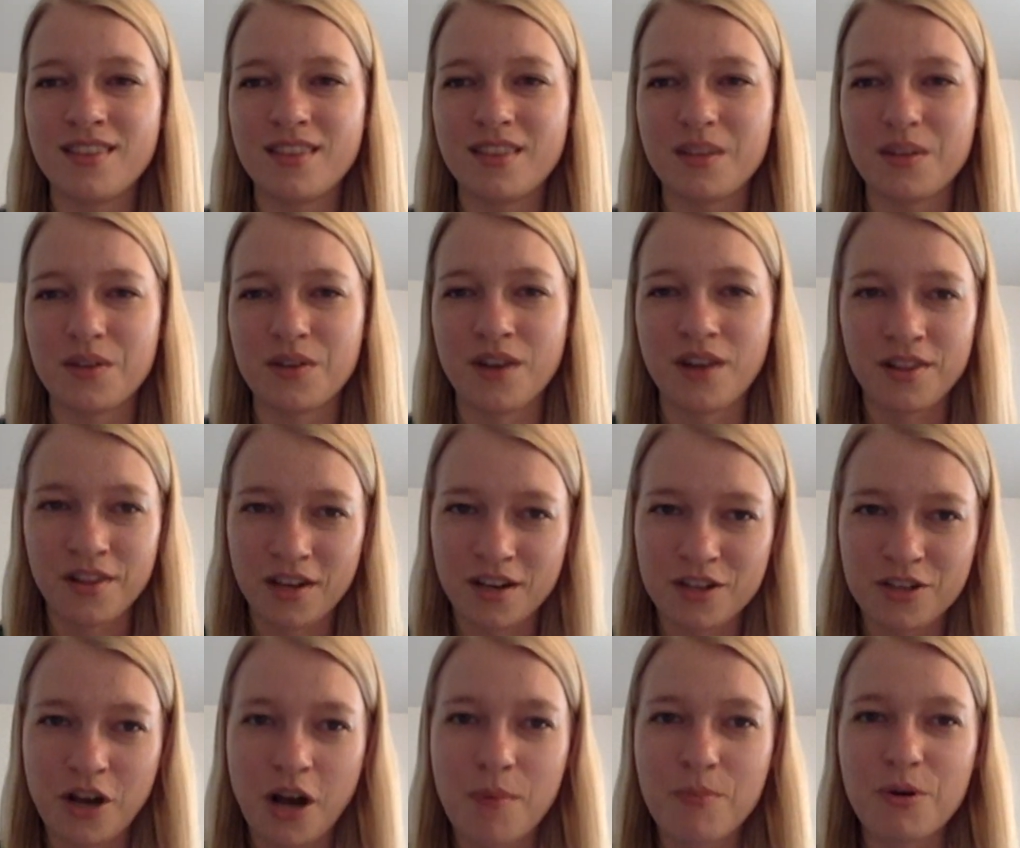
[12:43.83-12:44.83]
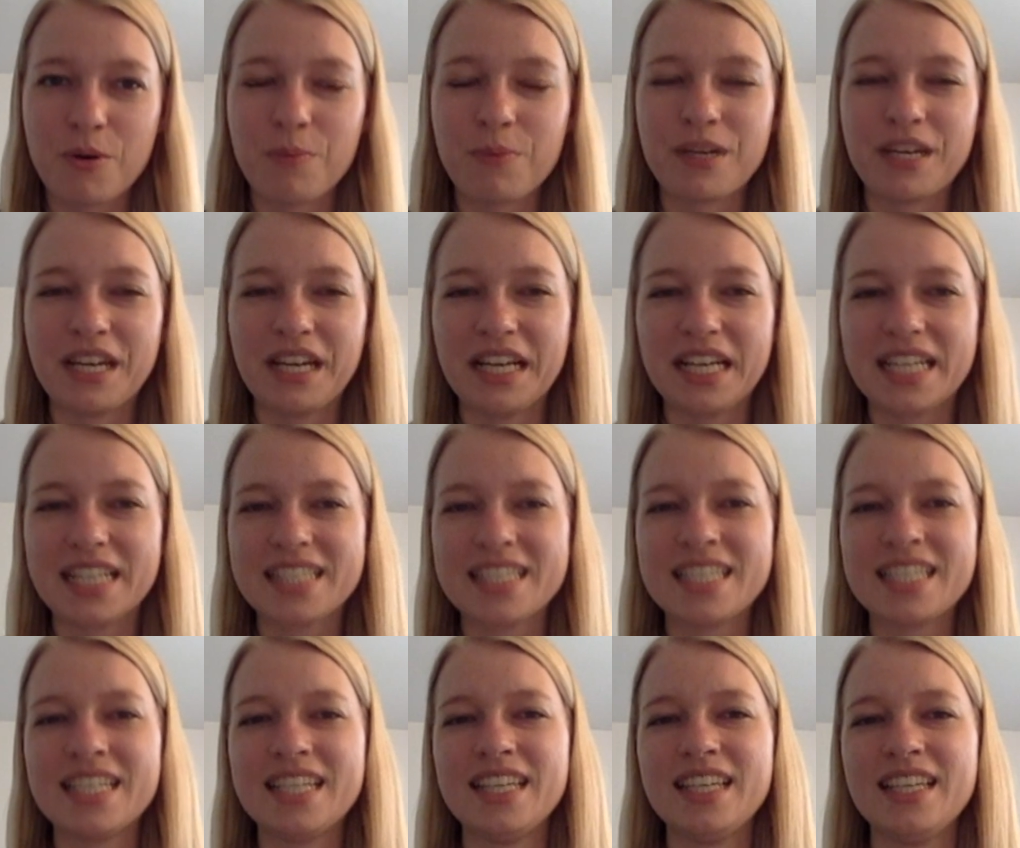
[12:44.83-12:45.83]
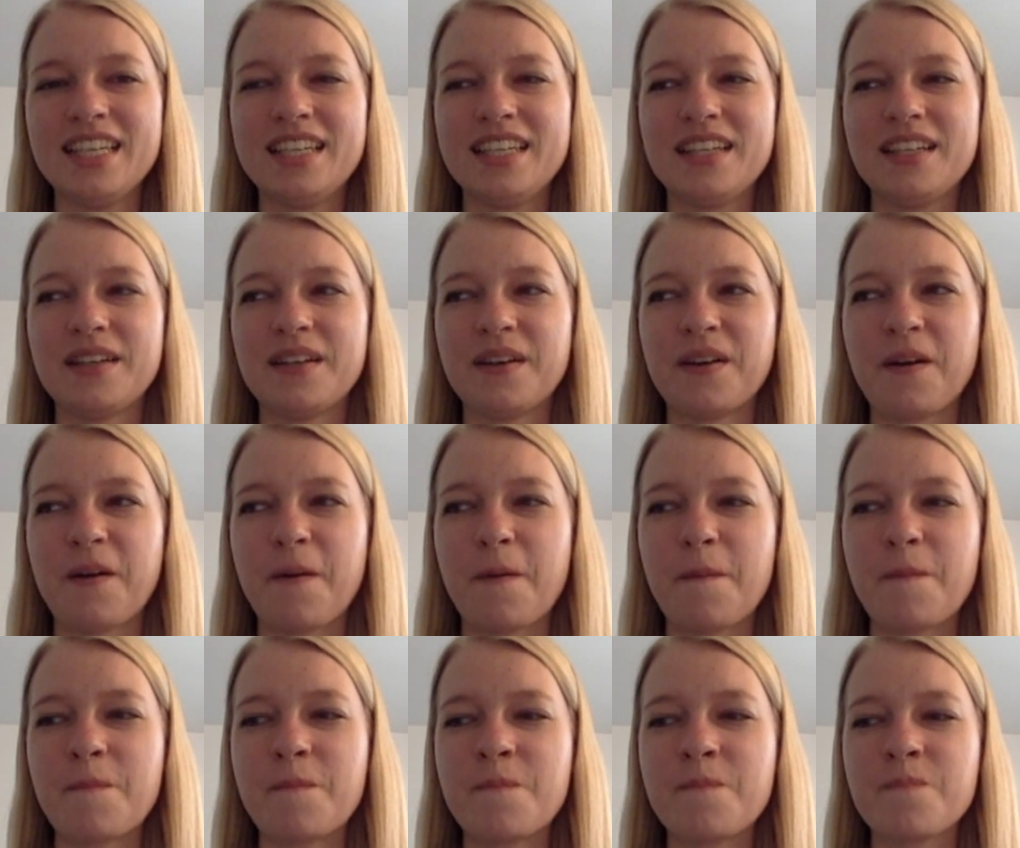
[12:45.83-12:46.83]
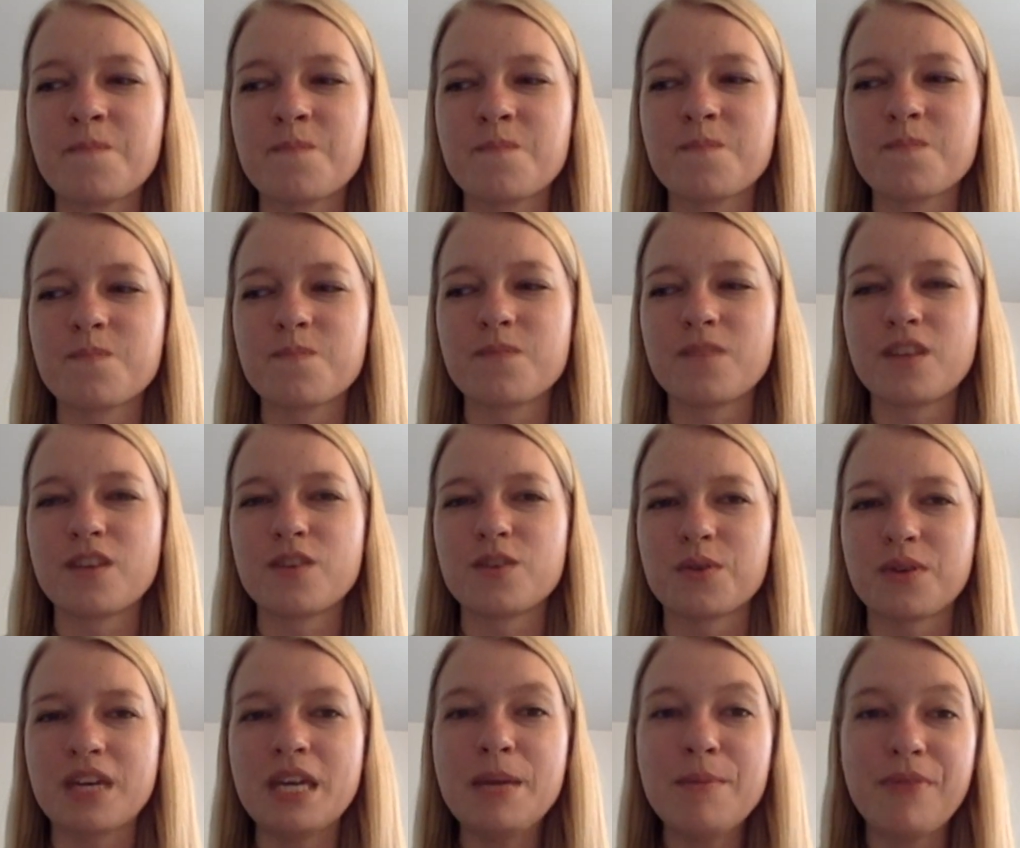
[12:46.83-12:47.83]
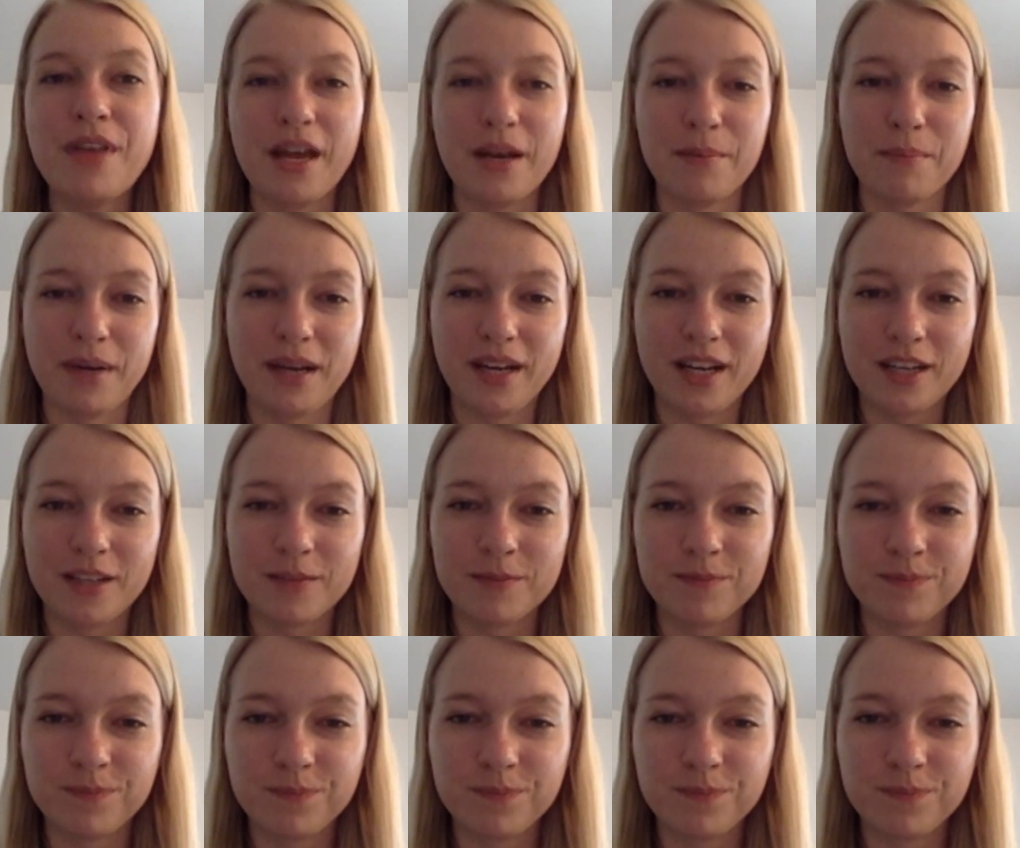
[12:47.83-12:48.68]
There are not a lot of job openings. So keep that in mind.